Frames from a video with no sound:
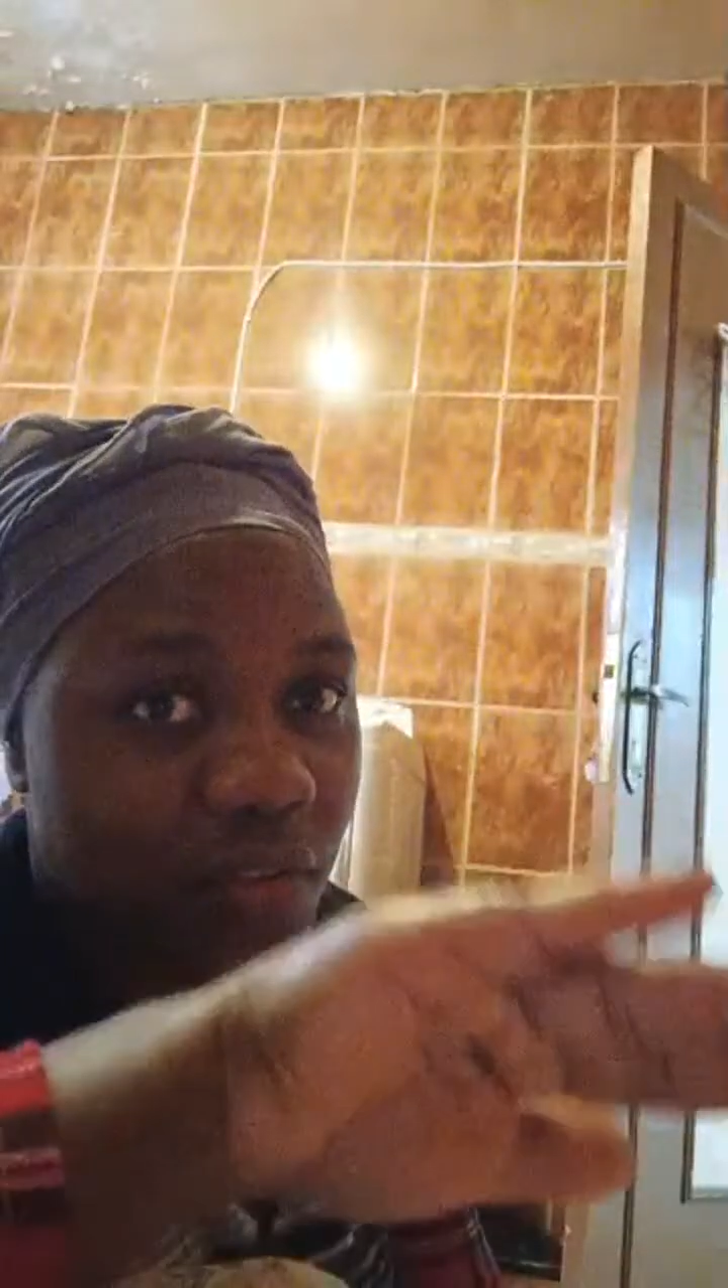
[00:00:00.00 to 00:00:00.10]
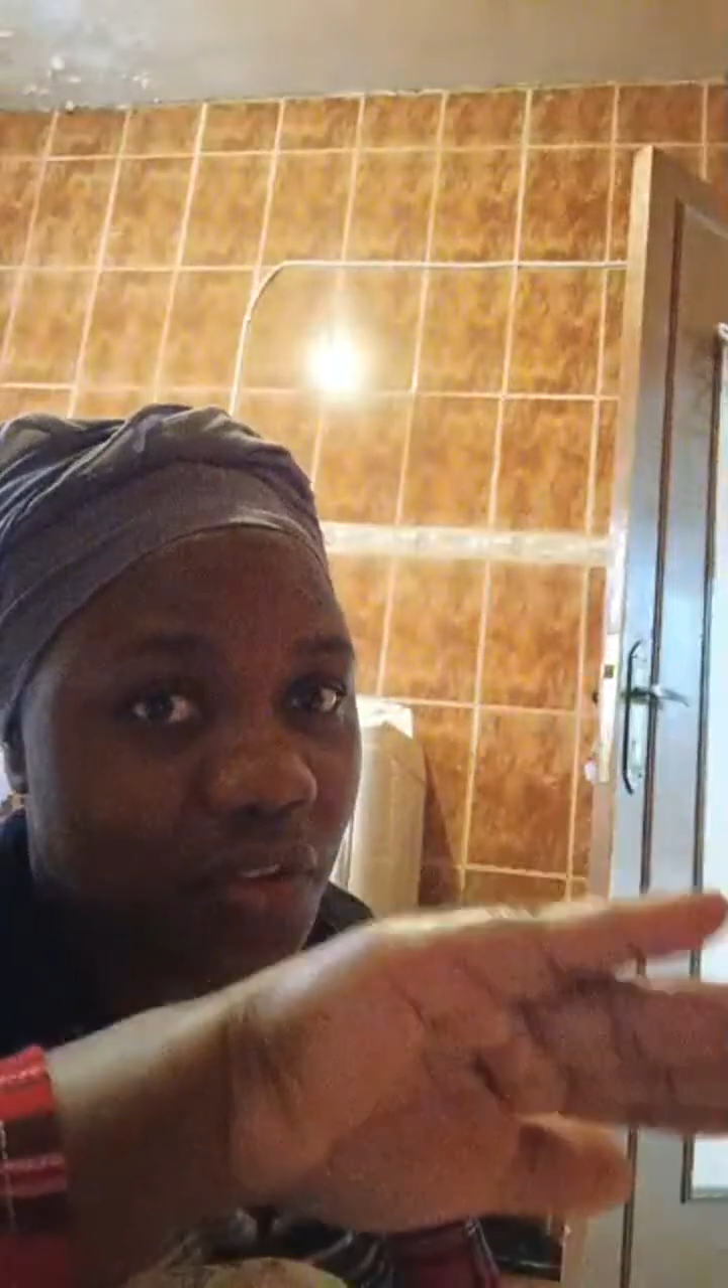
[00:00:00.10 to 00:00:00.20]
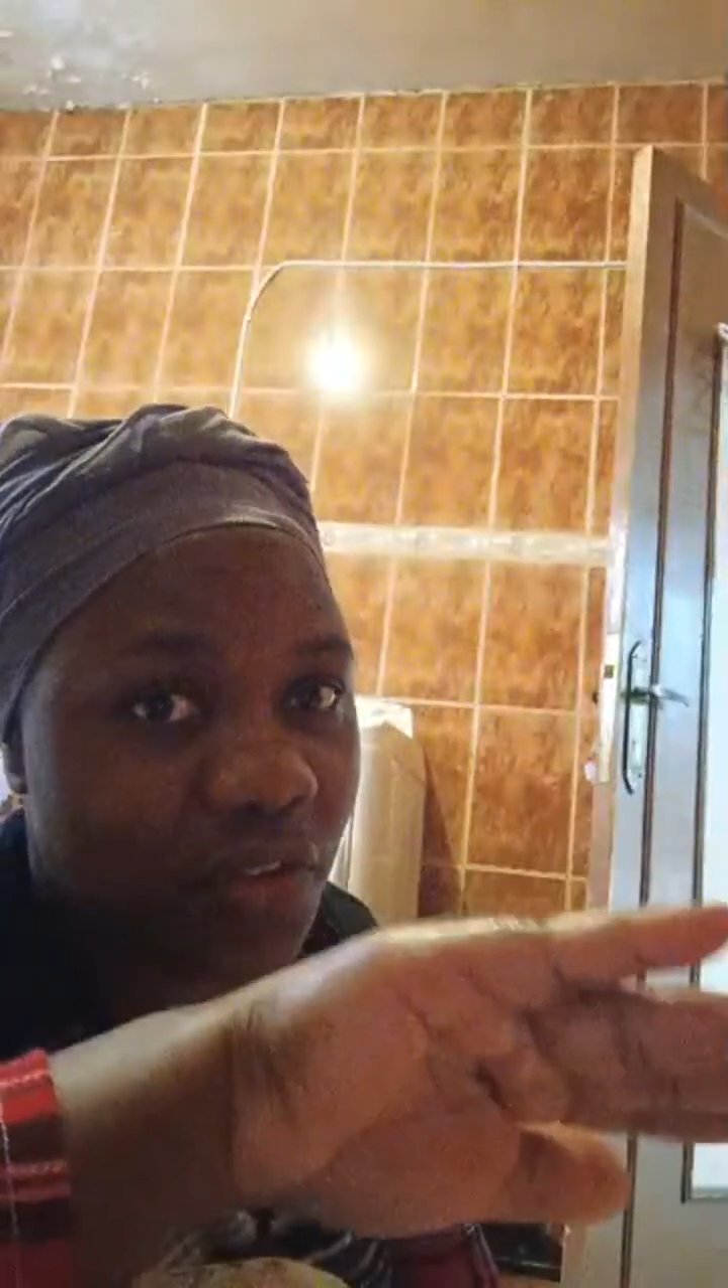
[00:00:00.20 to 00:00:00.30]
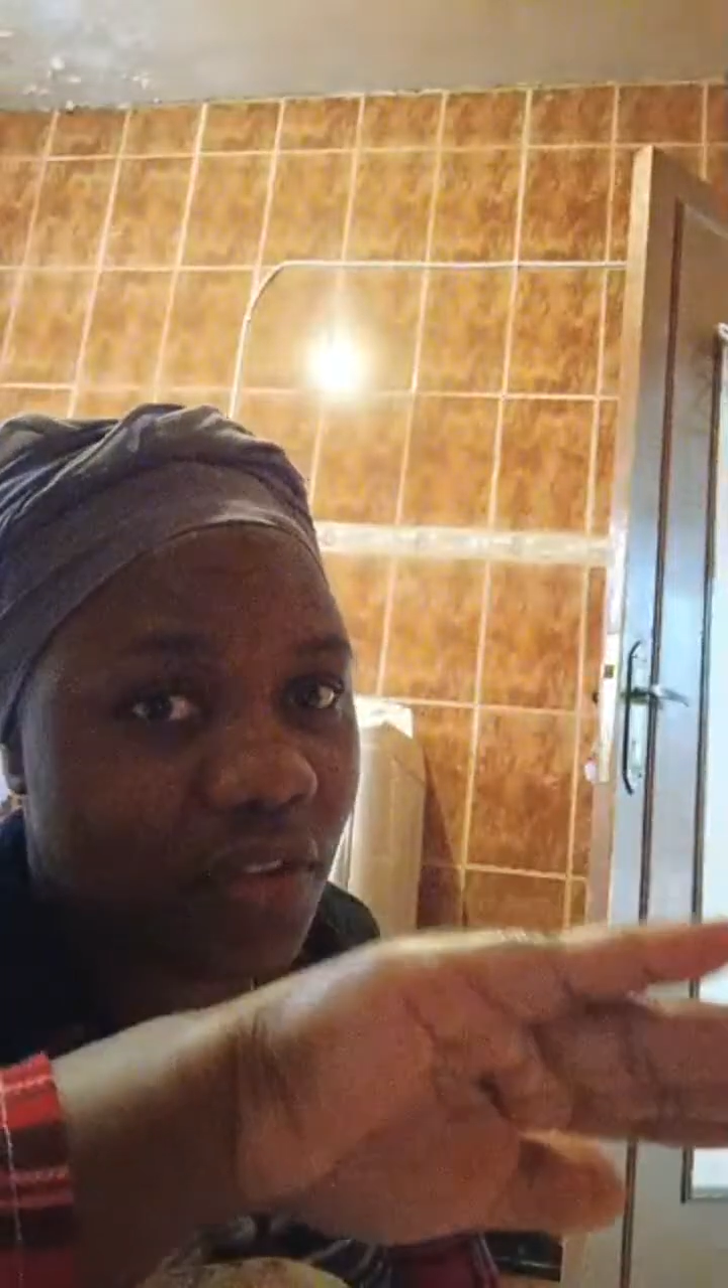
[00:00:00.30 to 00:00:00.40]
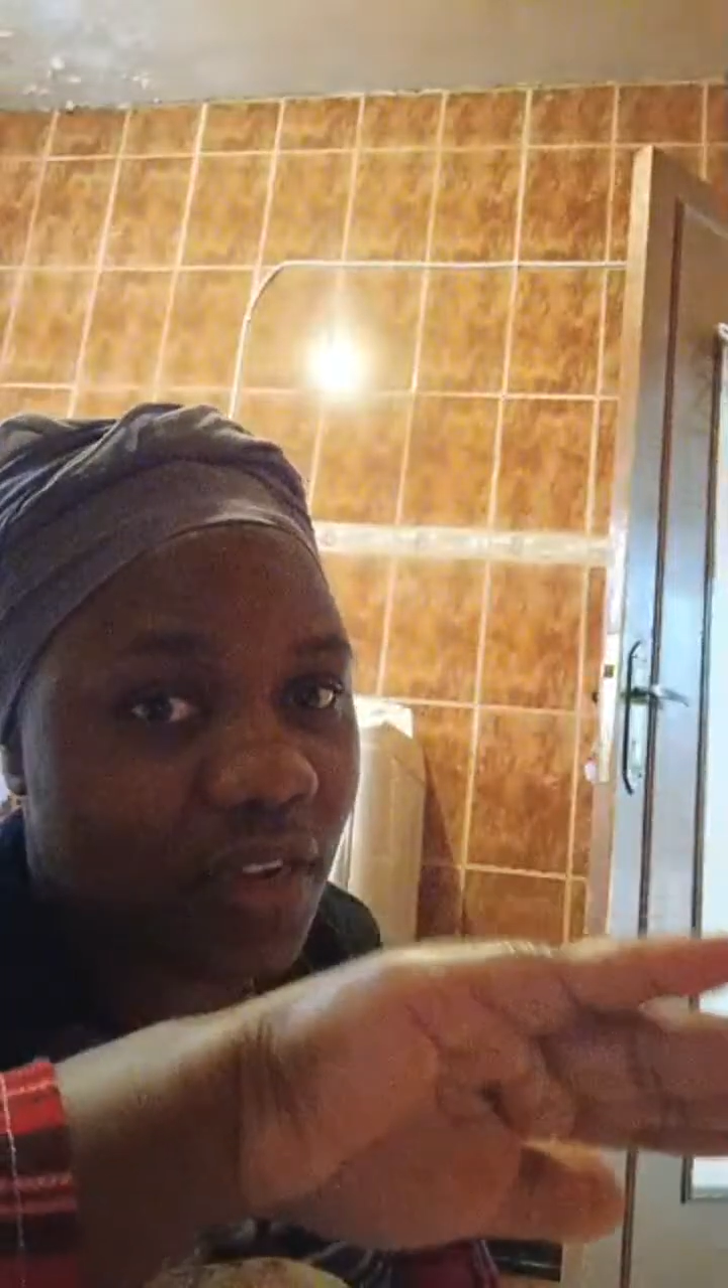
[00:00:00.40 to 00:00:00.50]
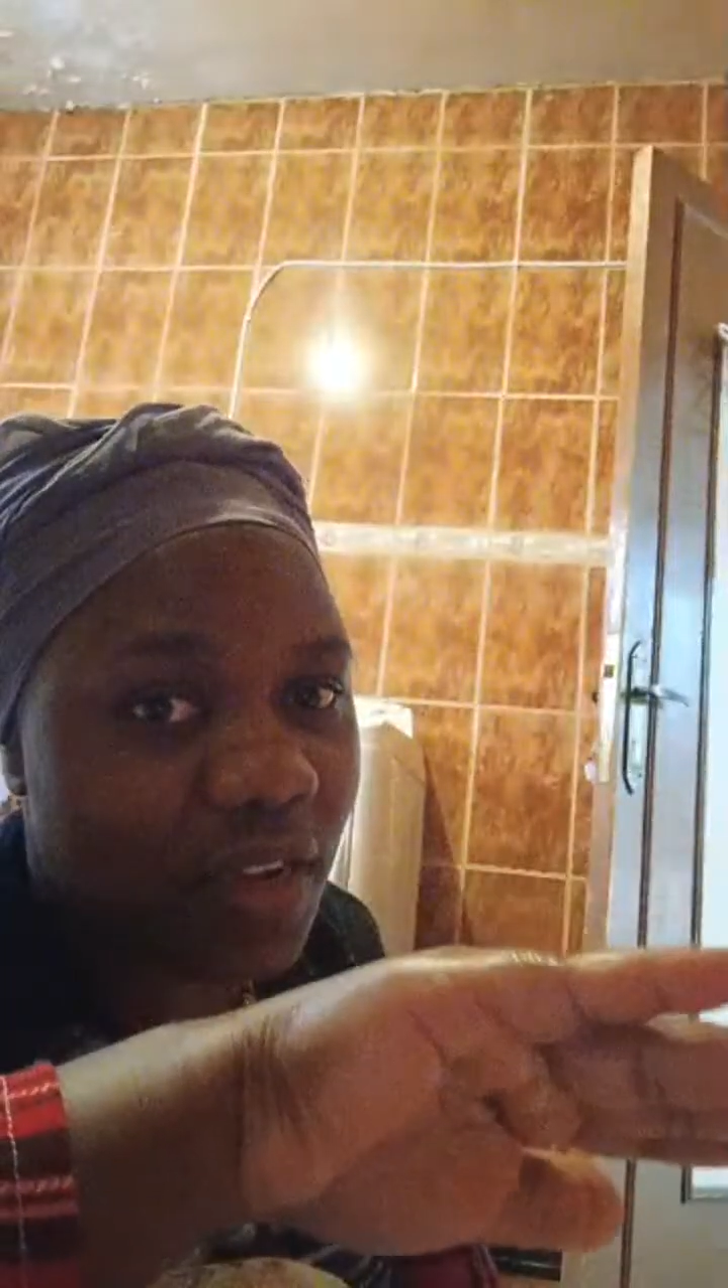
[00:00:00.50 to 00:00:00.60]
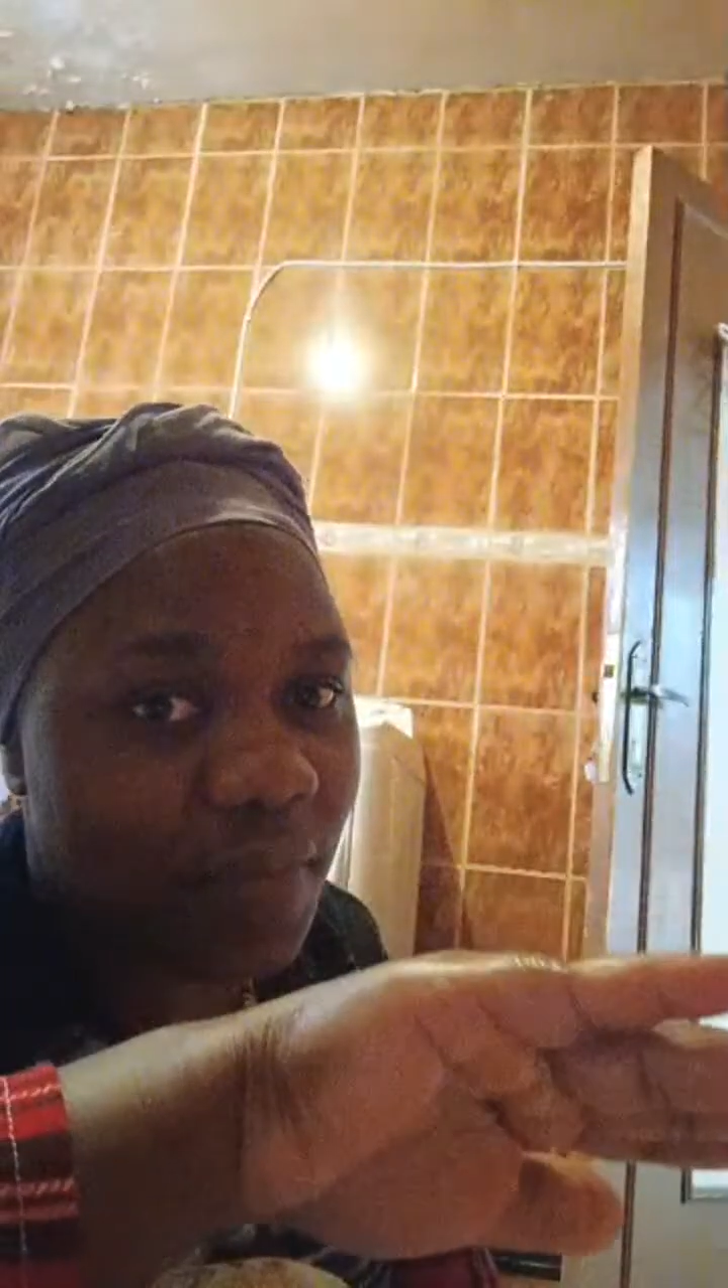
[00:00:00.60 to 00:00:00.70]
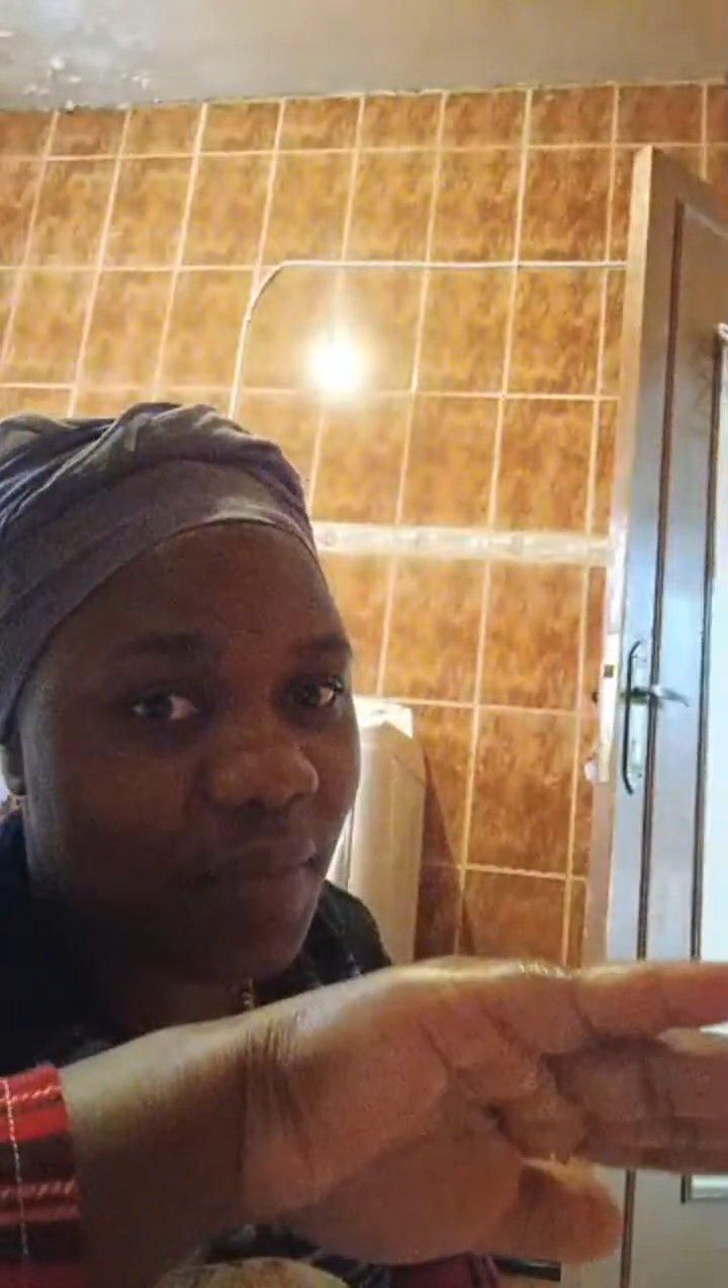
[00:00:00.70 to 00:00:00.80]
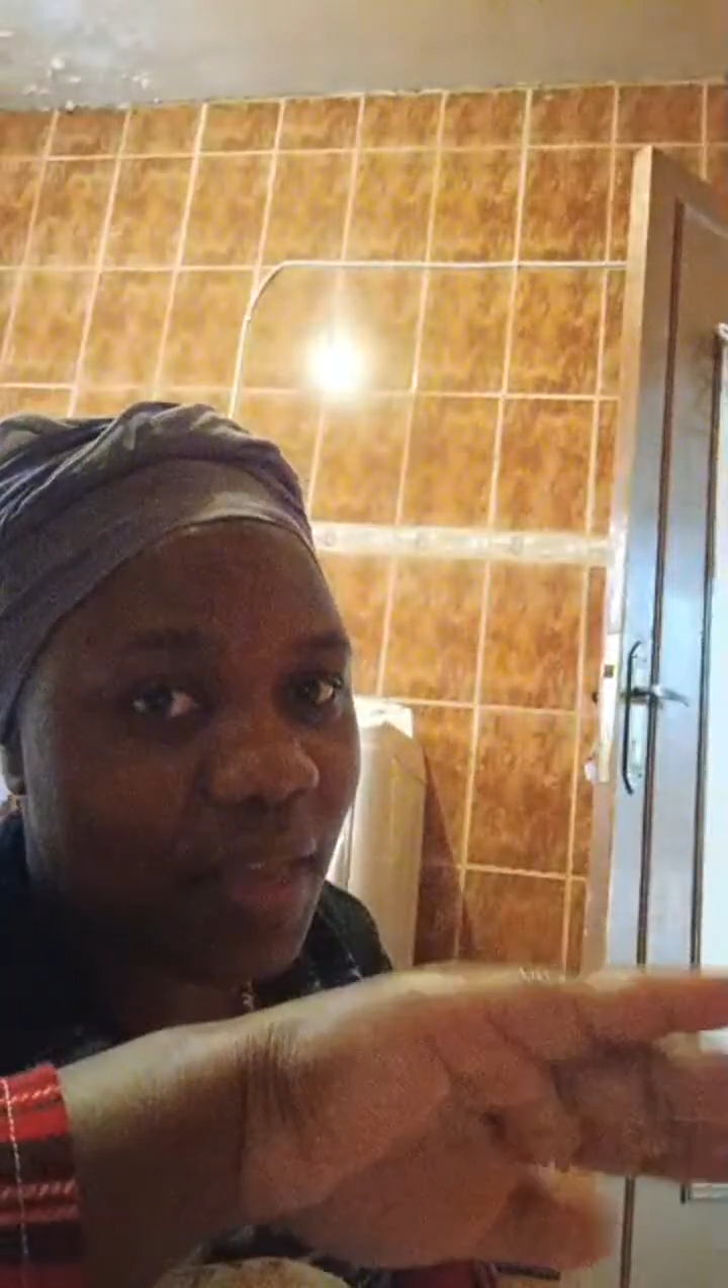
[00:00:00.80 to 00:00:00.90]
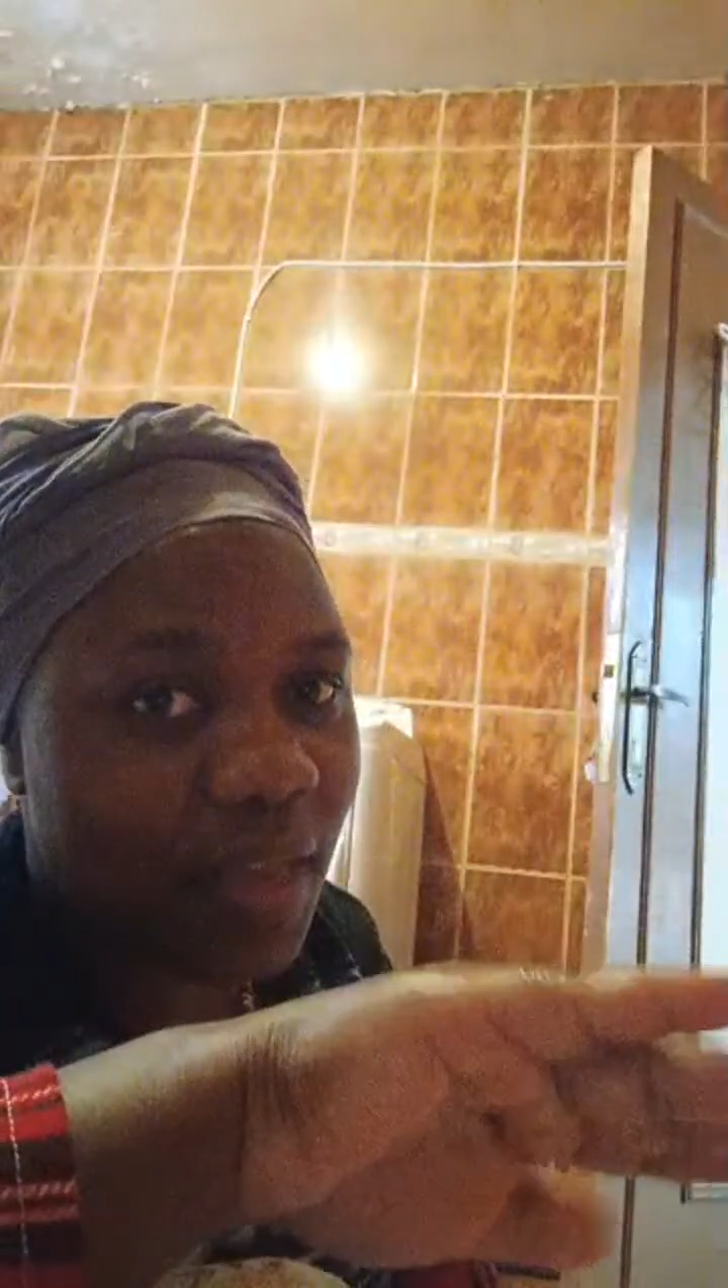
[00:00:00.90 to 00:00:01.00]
that I make.